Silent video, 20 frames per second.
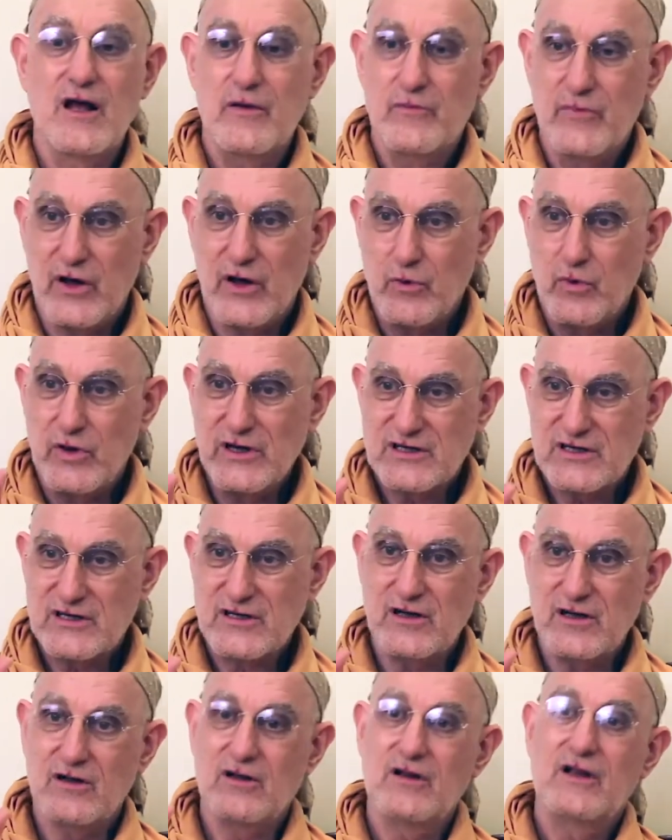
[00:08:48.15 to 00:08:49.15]
But we
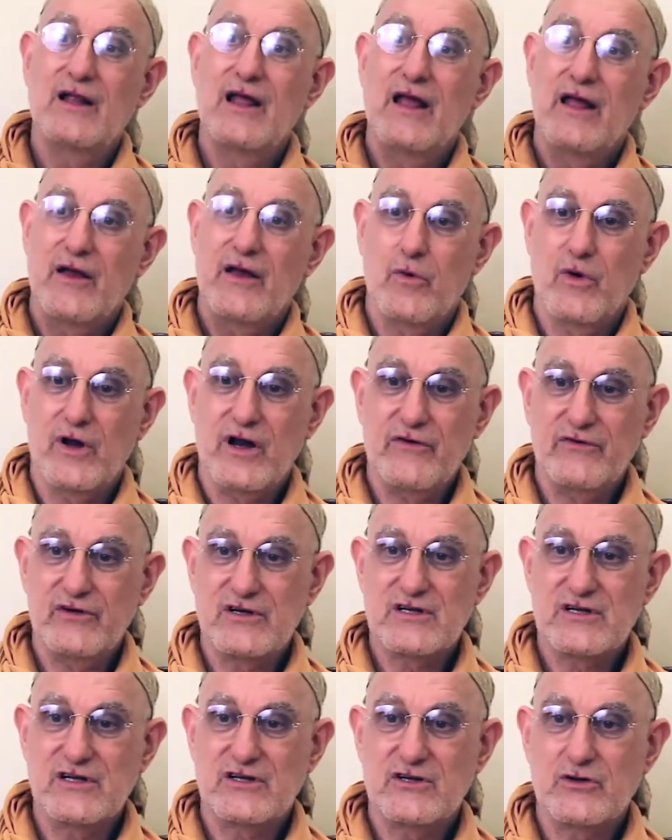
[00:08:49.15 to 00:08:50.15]
still, whatever
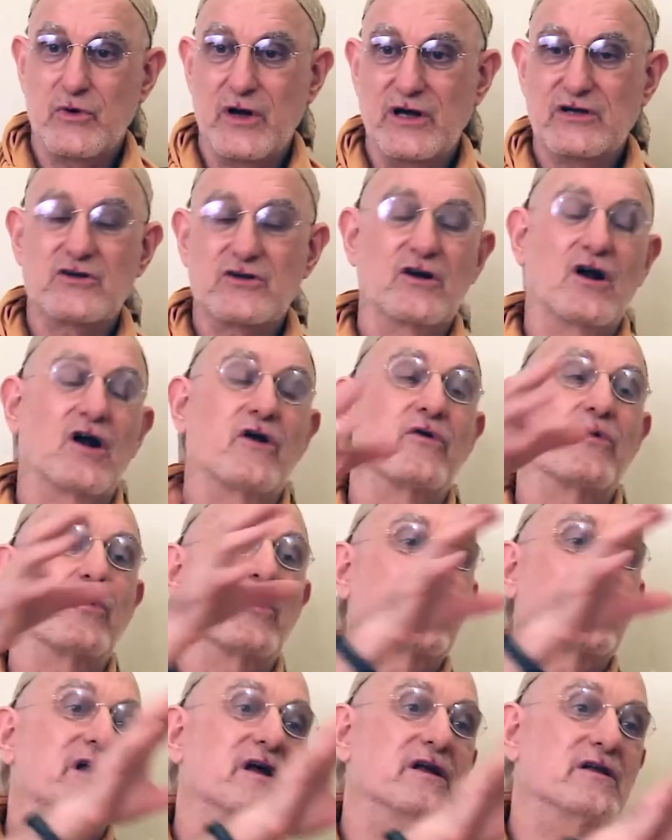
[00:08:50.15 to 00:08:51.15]
situation we're
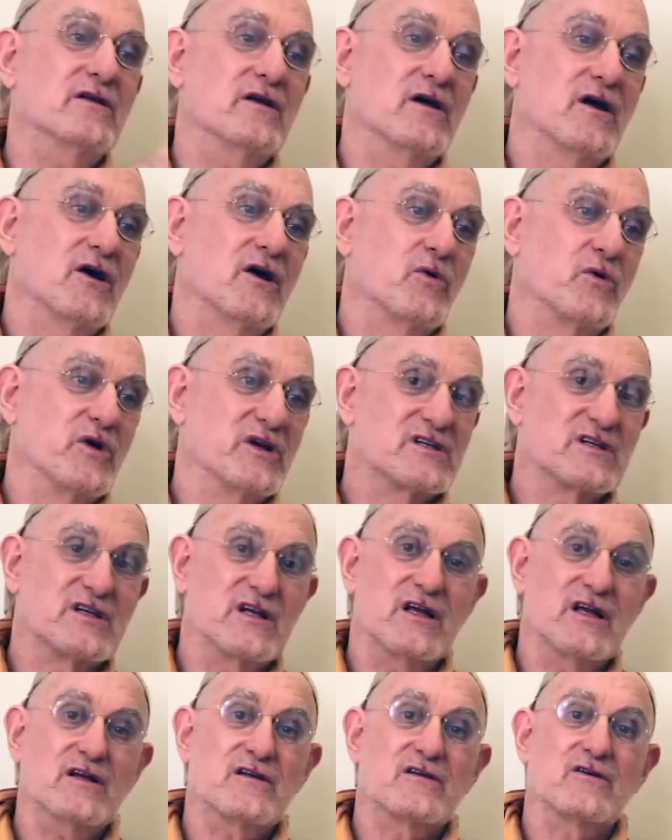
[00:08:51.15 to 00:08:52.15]
in, we
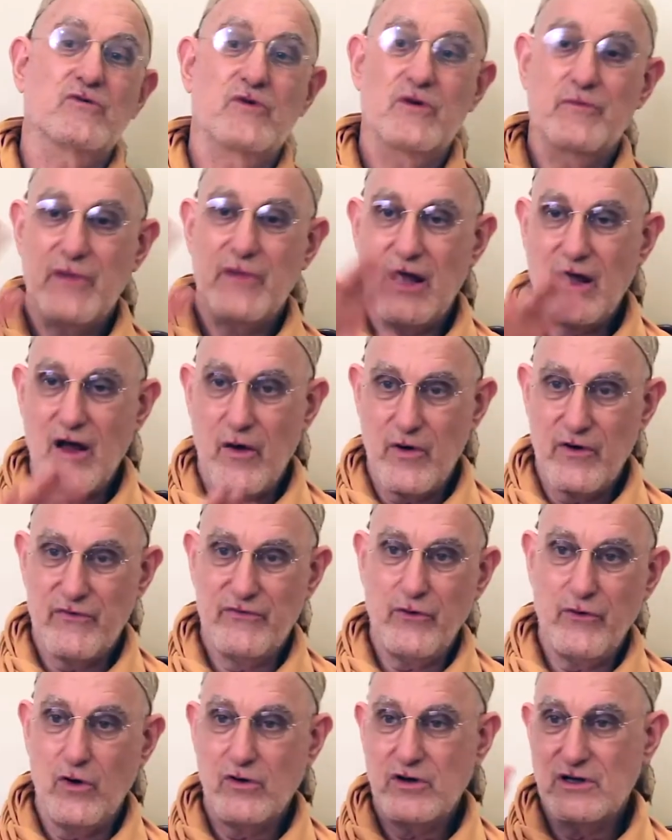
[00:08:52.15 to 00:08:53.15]
see it, we're
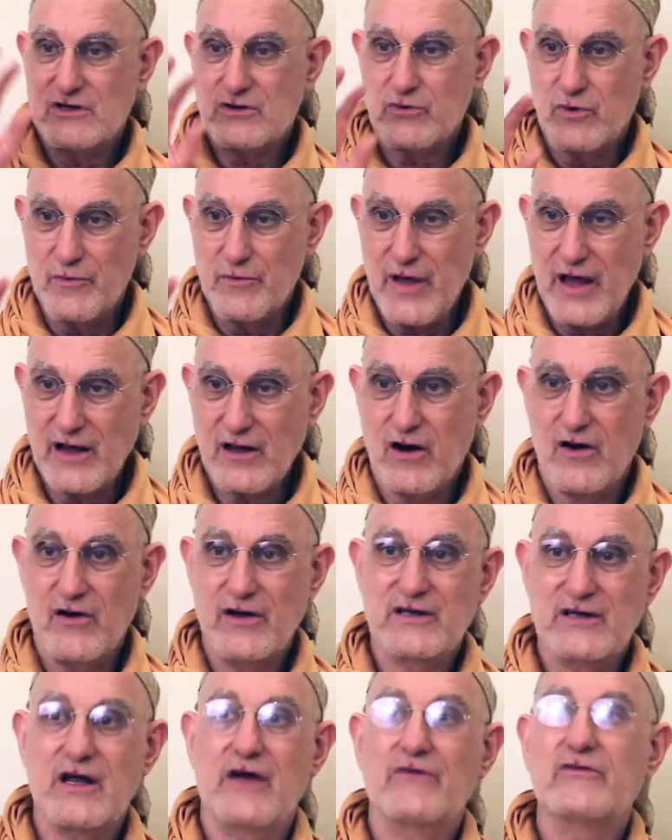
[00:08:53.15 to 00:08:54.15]
focused, we make our
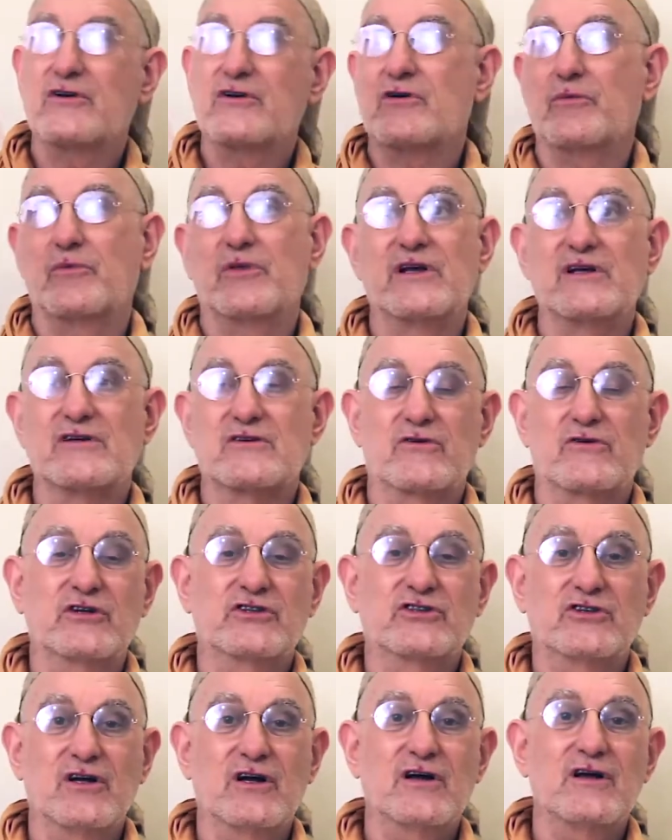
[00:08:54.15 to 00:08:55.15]
endeavor to please
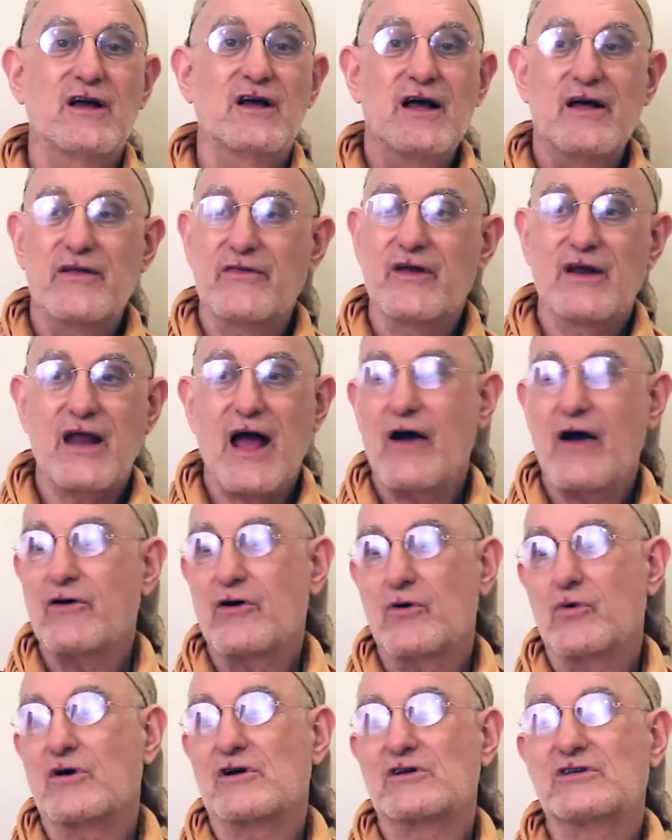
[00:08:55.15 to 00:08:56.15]
Krishna, then how it
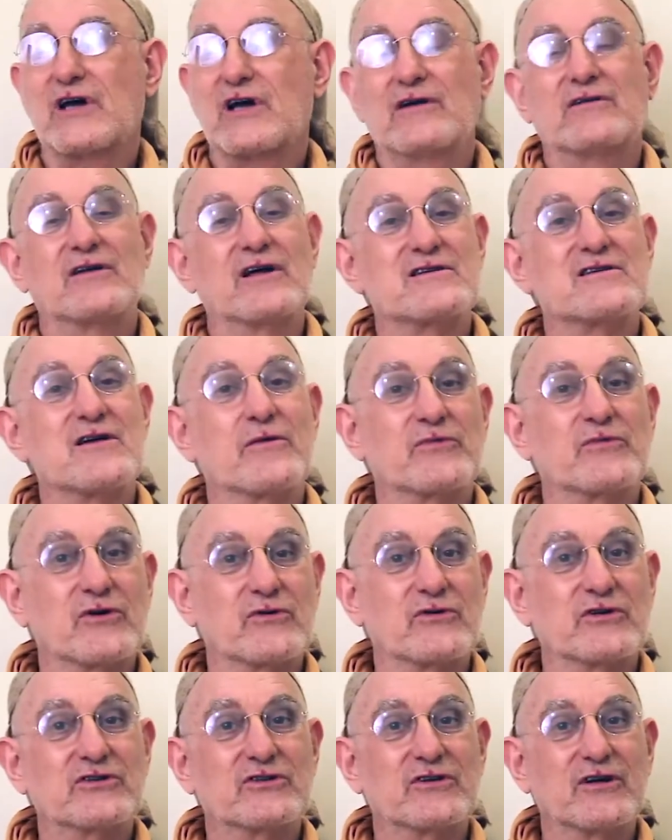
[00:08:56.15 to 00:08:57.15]
works out, that's up to
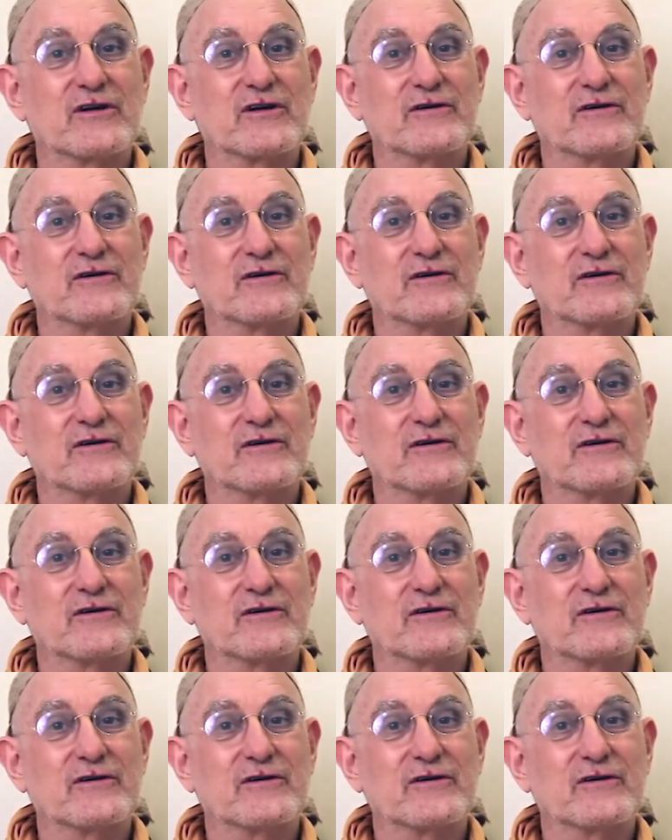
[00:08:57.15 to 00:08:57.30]
Krishna.